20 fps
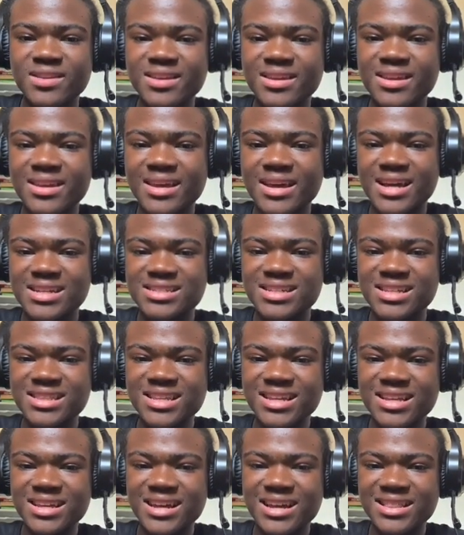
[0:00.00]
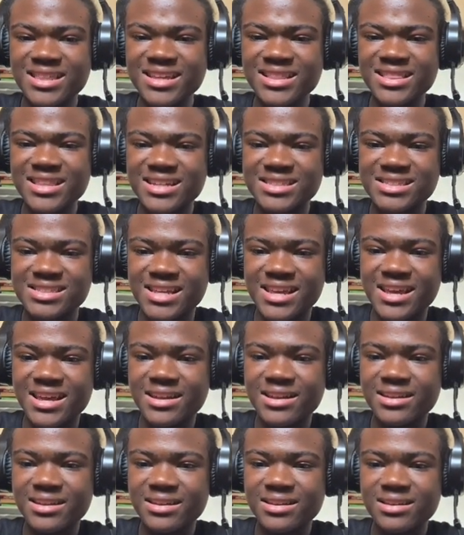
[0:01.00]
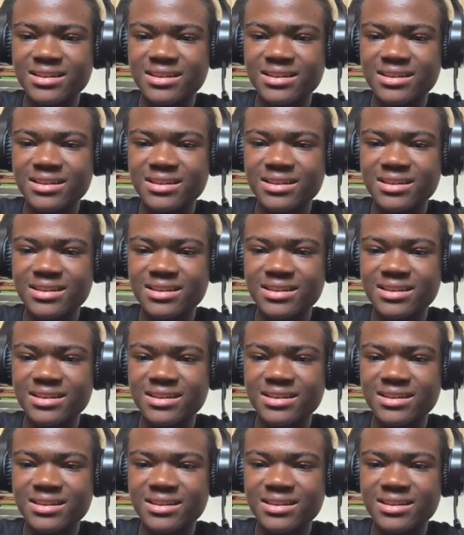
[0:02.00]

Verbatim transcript: Yeah, guys, I think I think that's the end.